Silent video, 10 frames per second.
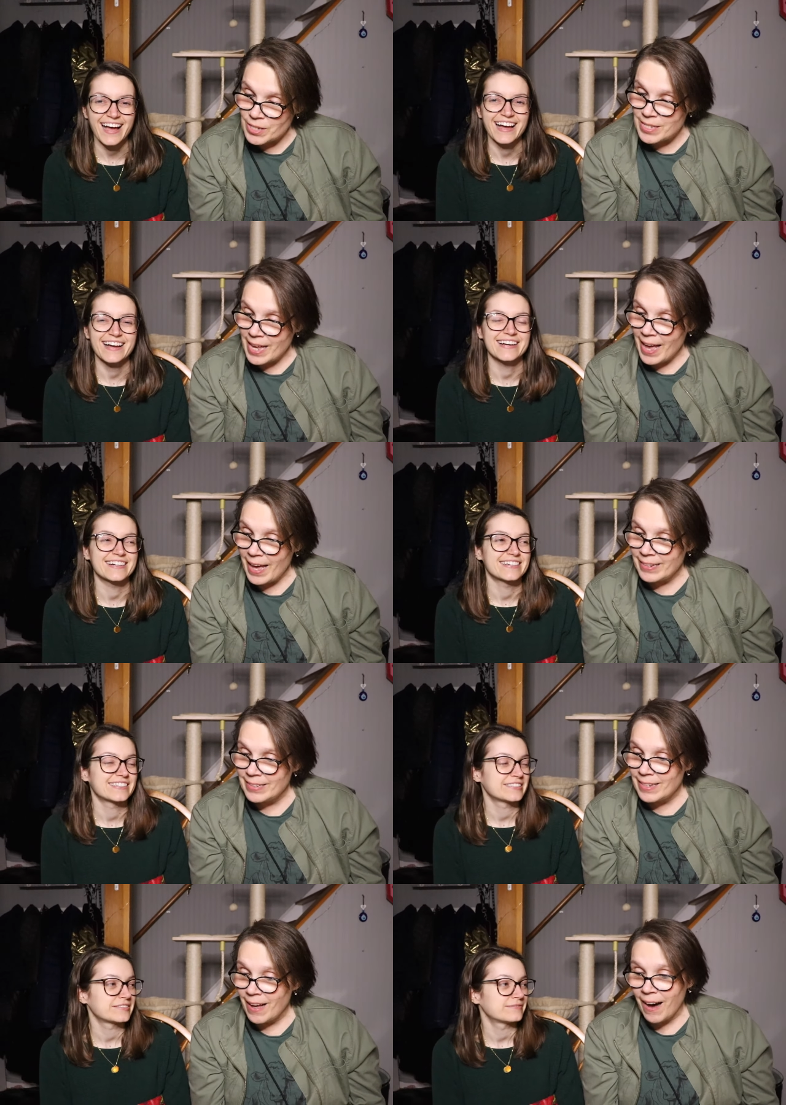Speaker 1: she
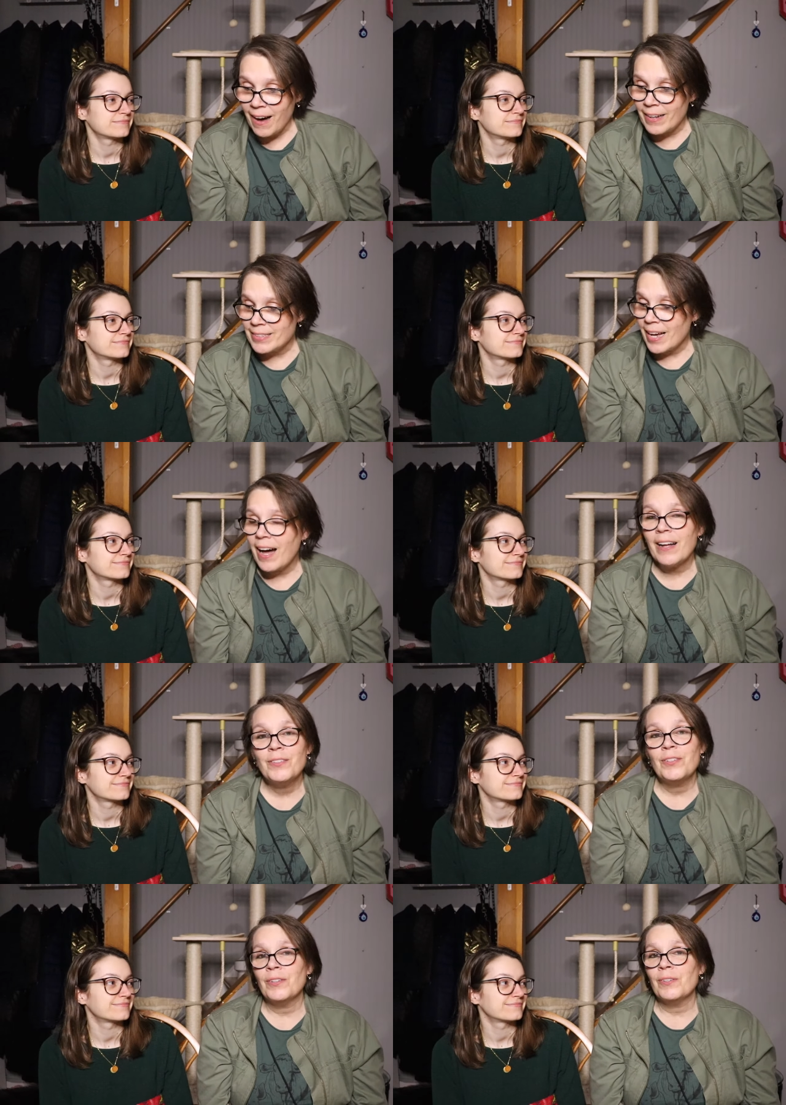said, uh,
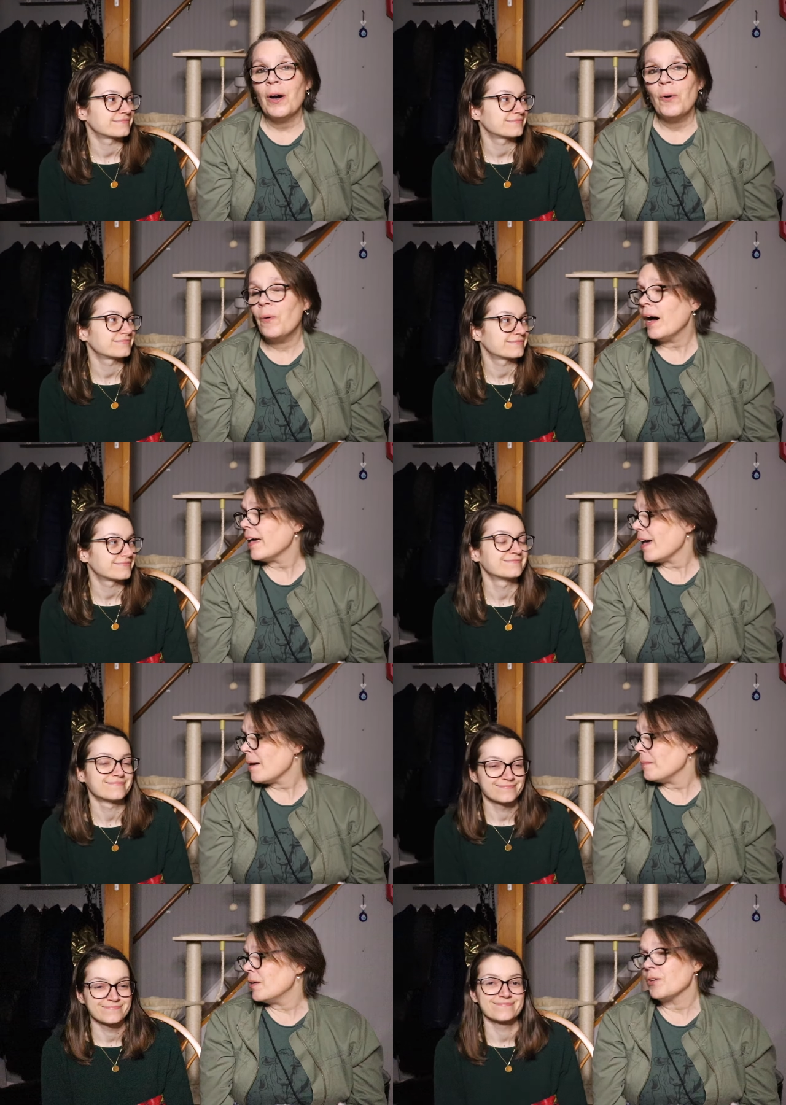Todd, you don't know who I
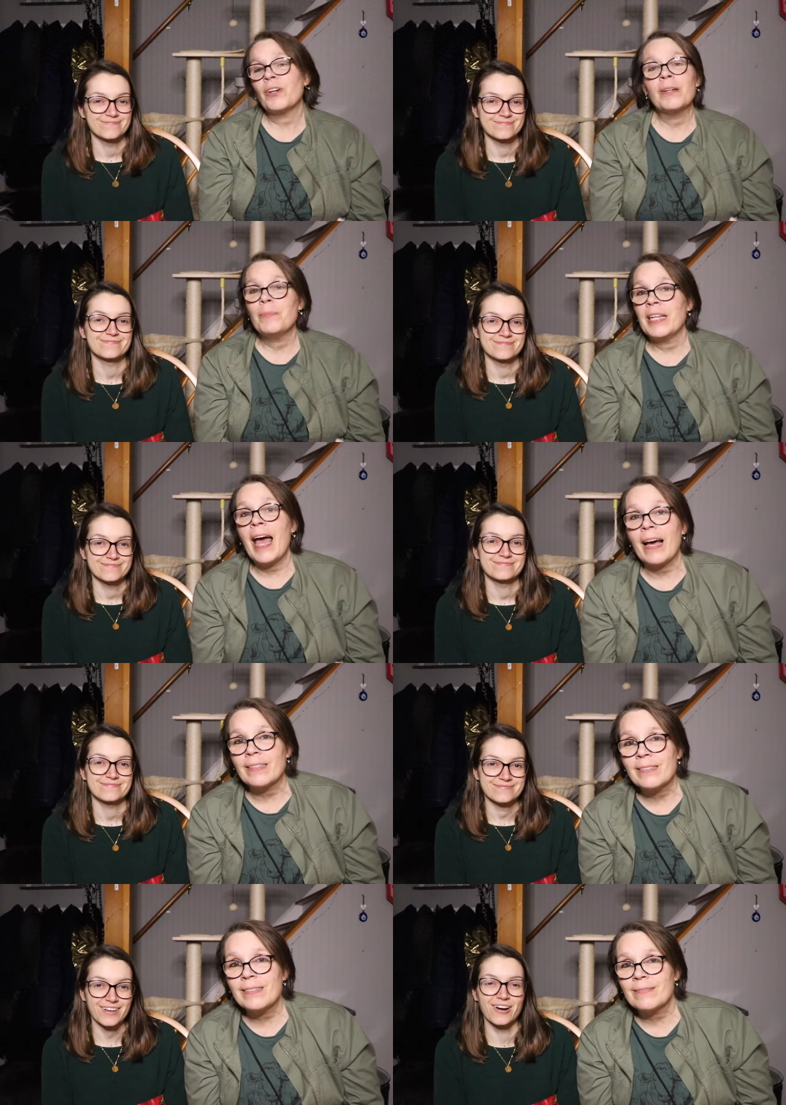am. You're going to be
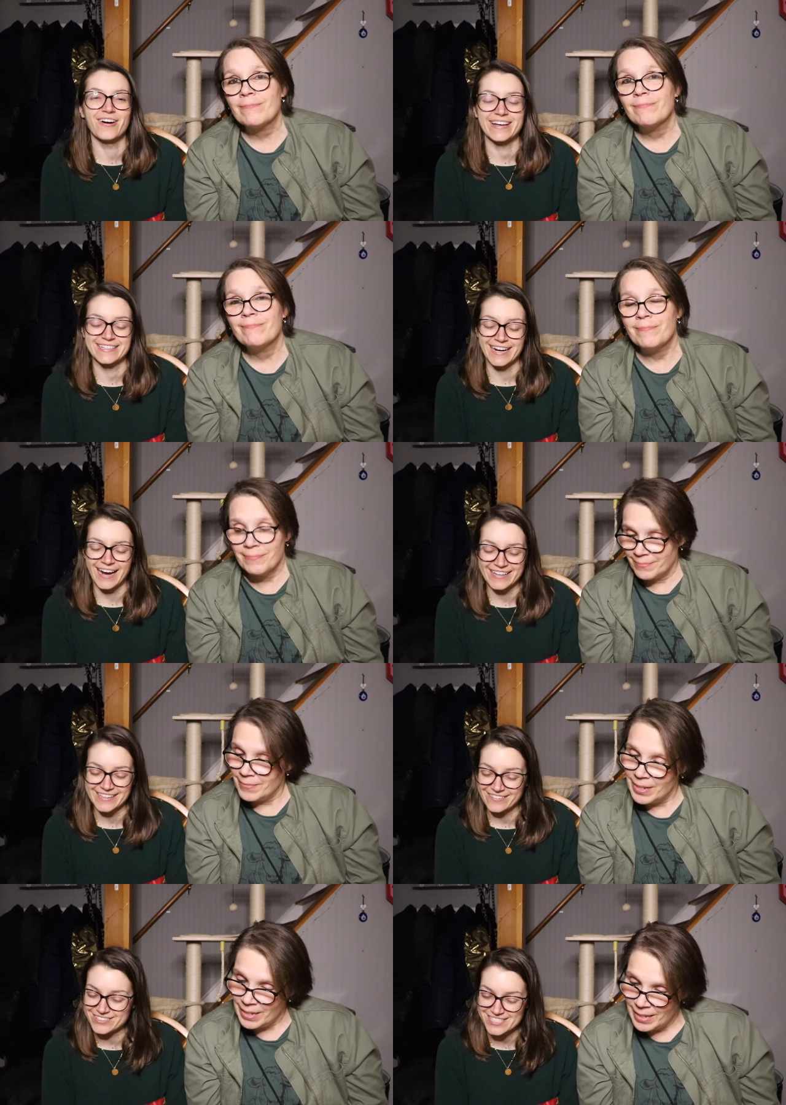next. Oh
Speaker 2: my God,
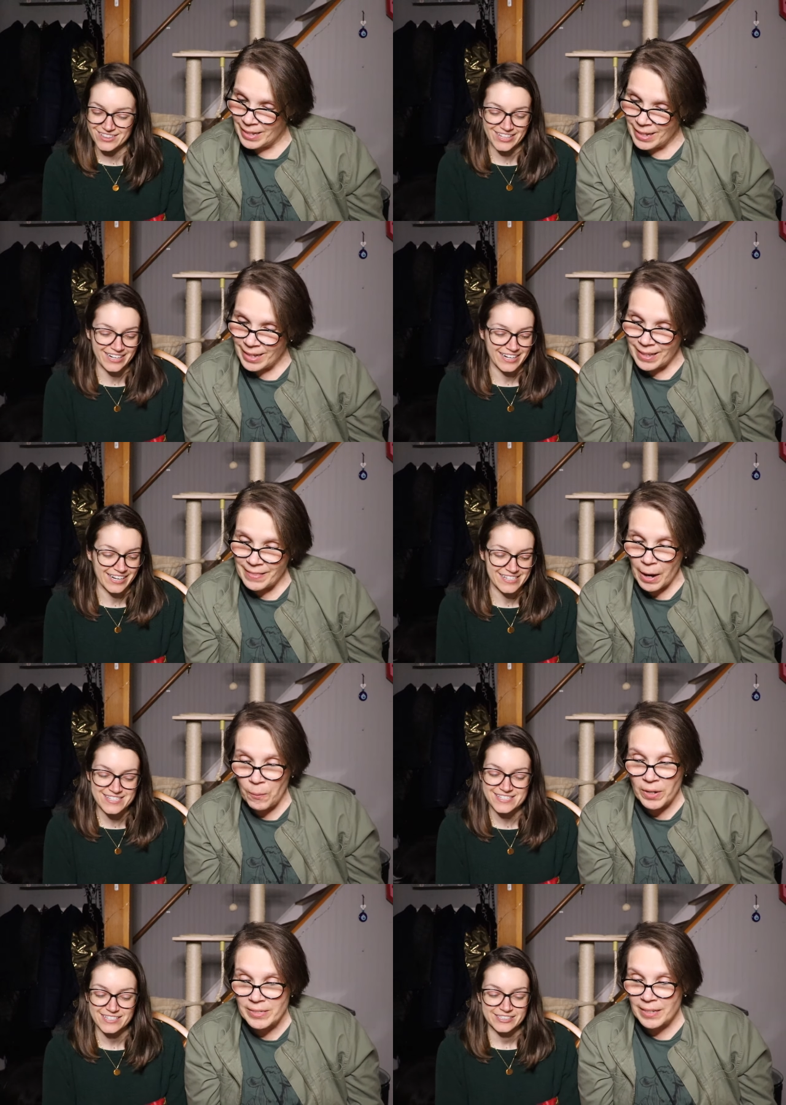that was hilarious.
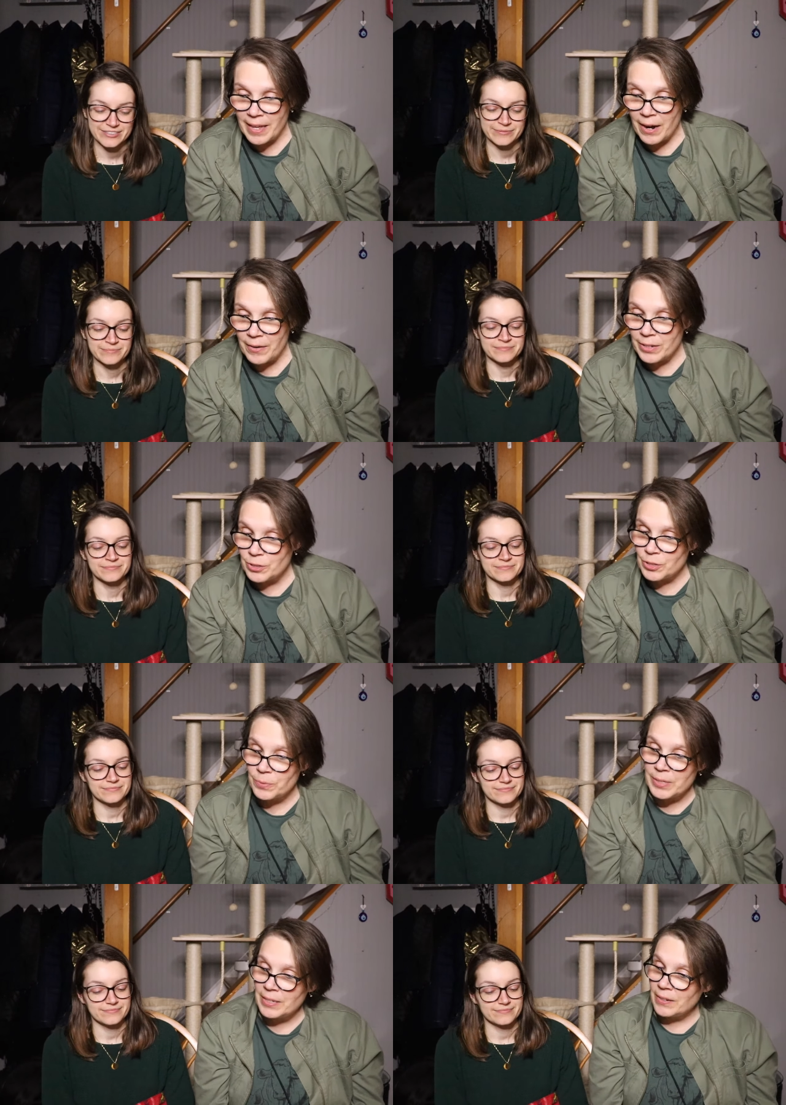That was
Speaker 1: hilarious. She
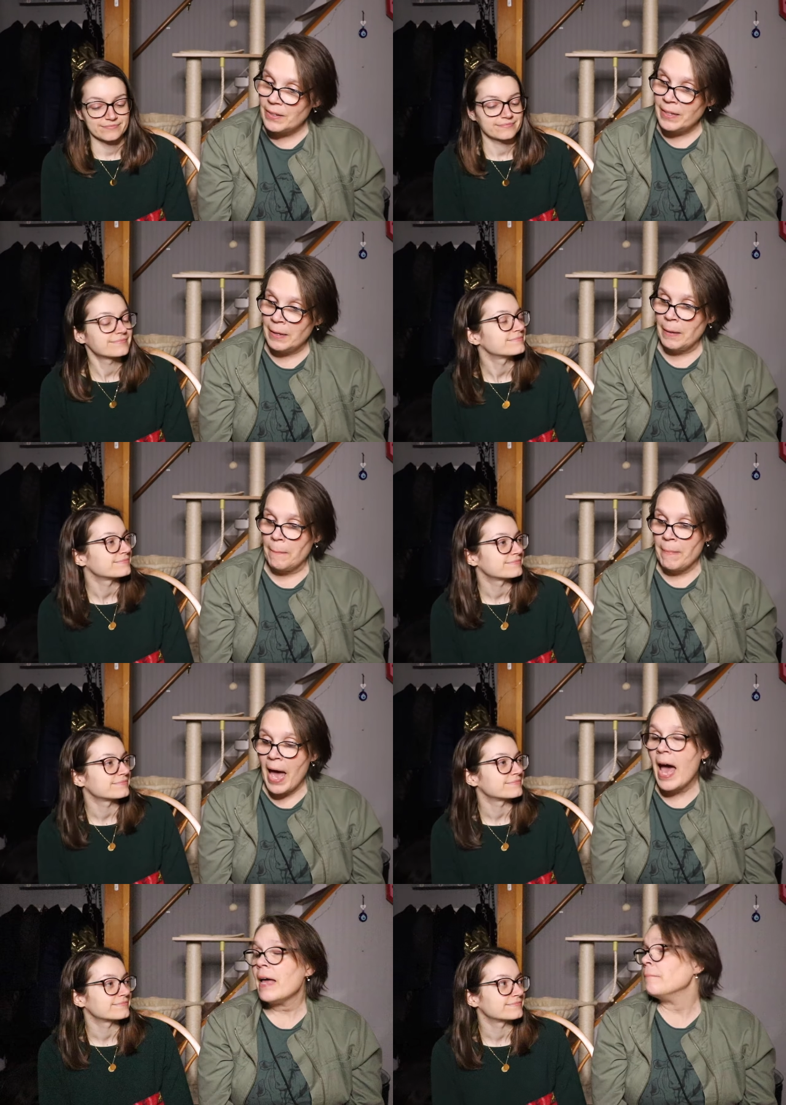was calling
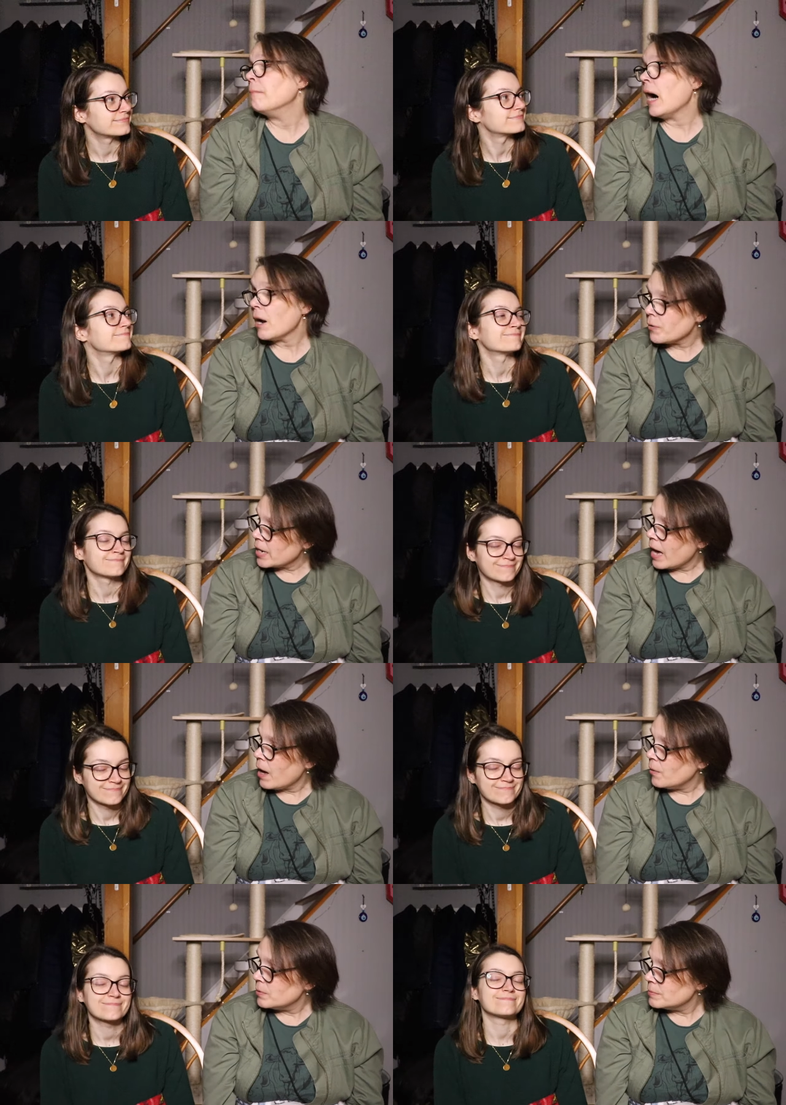Matt
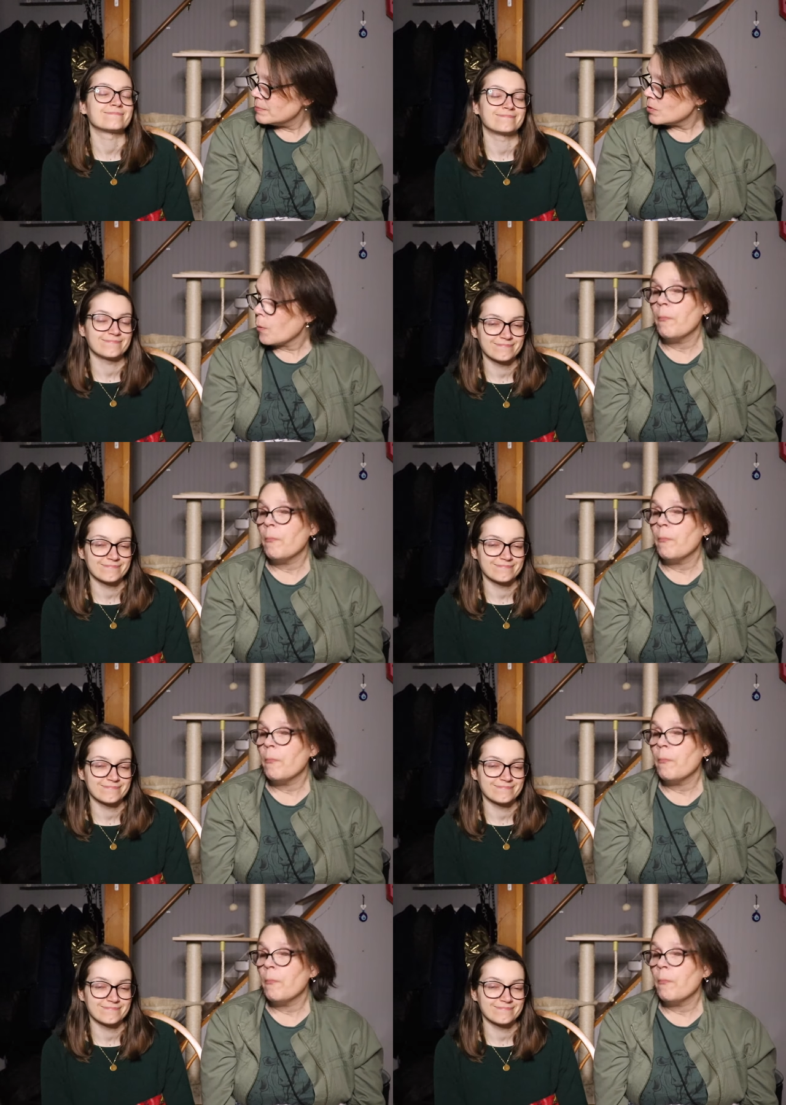Mario mm-hmm. or